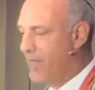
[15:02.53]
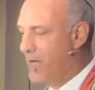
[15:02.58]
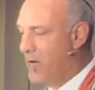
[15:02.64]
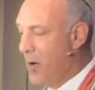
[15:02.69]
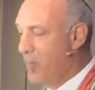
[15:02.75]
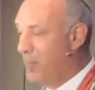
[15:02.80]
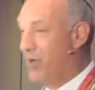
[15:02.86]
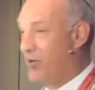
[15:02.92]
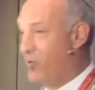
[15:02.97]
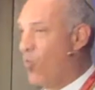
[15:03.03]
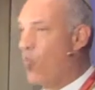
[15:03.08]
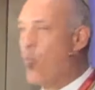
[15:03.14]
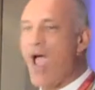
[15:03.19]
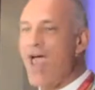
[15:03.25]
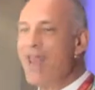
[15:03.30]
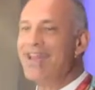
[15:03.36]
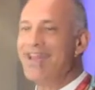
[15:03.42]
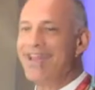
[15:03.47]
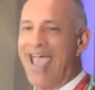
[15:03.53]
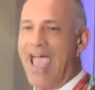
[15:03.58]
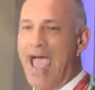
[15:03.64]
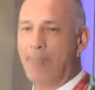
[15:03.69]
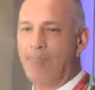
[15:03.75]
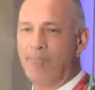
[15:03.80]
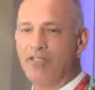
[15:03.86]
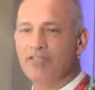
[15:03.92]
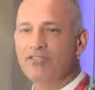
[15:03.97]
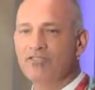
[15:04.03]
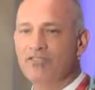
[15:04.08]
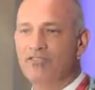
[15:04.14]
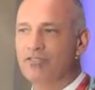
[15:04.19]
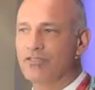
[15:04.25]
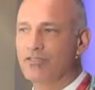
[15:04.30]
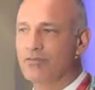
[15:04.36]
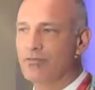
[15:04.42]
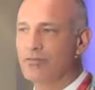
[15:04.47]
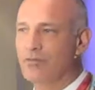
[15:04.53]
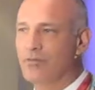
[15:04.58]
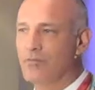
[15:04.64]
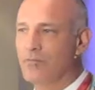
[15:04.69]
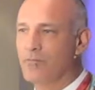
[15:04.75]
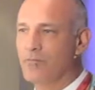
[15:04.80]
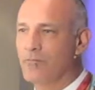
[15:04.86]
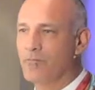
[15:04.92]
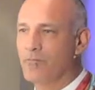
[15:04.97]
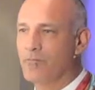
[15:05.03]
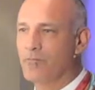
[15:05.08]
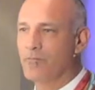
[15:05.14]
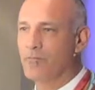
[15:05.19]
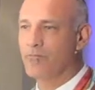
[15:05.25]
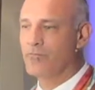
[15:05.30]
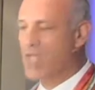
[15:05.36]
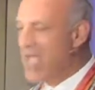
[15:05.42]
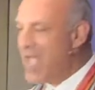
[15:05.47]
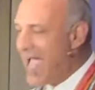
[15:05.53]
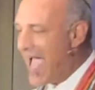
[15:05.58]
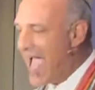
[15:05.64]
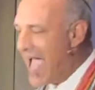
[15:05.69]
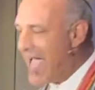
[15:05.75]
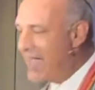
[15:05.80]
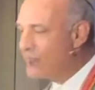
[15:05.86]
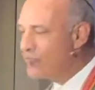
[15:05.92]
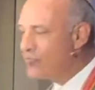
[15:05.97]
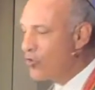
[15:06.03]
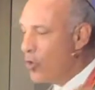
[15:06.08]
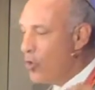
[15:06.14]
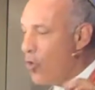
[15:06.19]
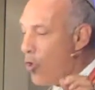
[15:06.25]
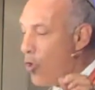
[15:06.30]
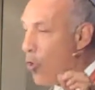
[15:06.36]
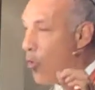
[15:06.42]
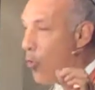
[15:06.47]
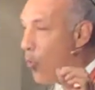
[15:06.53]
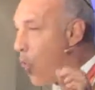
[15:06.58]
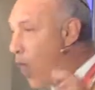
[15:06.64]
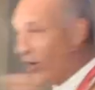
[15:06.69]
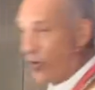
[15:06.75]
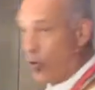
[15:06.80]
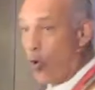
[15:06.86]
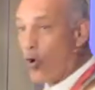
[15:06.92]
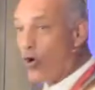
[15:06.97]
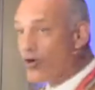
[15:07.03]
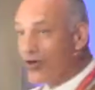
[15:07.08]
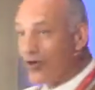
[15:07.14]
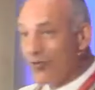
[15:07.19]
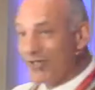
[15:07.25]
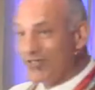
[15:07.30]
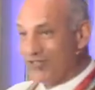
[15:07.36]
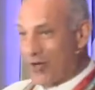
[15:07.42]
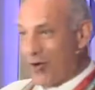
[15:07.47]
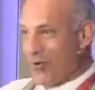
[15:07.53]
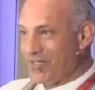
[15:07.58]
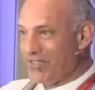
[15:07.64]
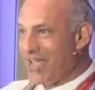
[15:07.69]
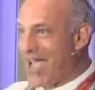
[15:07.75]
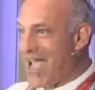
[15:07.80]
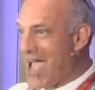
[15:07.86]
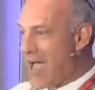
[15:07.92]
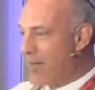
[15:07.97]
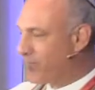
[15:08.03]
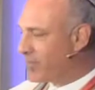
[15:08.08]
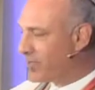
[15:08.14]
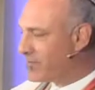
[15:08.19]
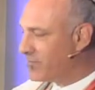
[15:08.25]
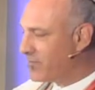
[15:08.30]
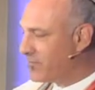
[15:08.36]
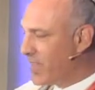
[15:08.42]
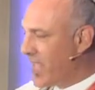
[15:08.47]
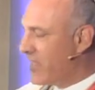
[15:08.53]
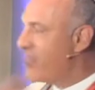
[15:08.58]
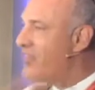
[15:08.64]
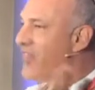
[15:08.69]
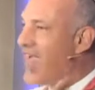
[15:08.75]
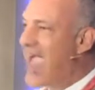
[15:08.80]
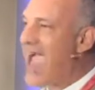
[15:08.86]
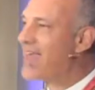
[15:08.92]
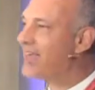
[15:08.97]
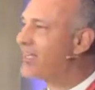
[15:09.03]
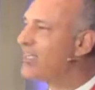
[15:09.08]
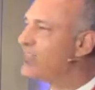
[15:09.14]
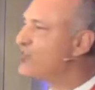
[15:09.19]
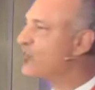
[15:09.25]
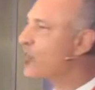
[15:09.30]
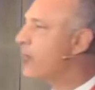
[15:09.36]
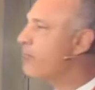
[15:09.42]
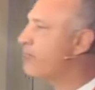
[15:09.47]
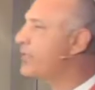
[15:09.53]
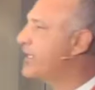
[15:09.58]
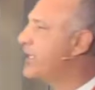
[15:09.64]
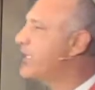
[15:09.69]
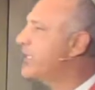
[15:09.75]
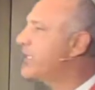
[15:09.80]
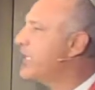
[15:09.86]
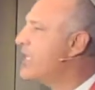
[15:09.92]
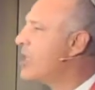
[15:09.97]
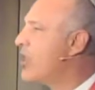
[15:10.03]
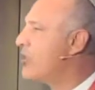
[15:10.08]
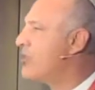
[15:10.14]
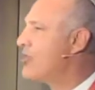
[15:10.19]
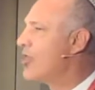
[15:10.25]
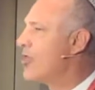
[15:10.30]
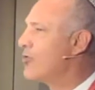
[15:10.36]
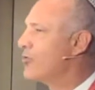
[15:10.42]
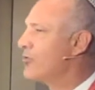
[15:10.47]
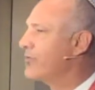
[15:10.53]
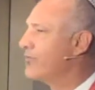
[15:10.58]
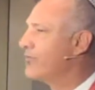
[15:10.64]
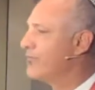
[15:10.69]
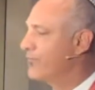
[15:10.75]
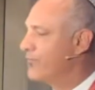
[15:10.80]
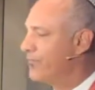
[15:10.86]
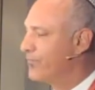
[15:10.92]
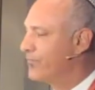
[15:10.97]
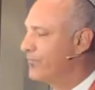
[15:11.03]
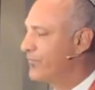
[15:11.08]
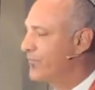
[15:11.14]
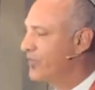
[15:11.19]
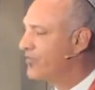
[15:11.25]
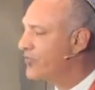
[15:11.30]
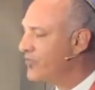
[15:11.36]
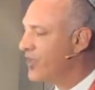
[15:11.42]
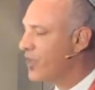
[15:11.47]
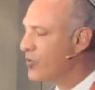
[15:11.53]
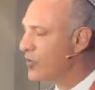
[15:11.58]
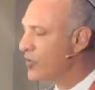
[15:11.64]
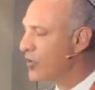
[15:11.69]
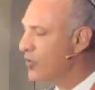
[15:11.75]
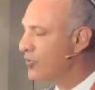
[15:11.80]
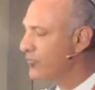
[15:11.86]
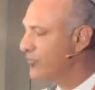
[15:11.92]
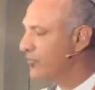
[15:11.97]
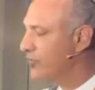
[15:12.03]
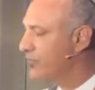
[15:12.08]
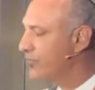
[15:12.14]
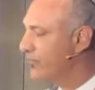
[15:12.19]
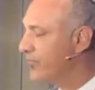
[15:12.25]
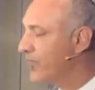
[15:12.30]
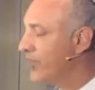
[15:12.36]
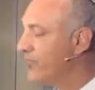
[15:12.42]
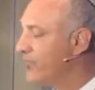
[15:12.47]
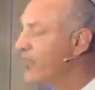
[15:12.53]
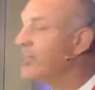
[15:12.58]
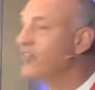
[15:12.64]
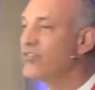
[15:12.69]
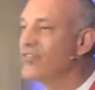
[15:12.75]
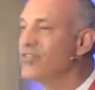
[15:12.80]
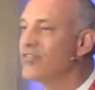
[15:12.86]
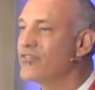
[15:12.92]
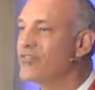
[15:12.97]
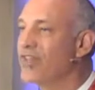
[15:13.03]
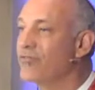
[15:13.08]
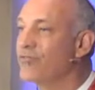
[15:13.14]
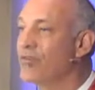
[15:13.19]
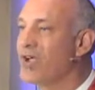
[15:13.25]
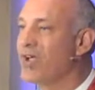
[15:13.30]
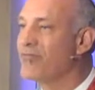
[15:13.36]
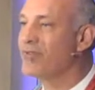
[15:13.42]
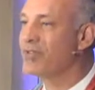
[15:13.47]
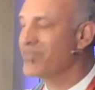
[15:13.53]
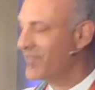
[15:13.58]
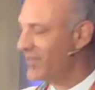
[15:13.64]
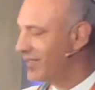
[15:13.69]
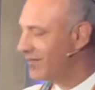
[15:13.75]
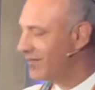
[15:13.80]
But when it happens, and what order it's going to happen, that is completely unknown. This is how it goes. A season is set for everything.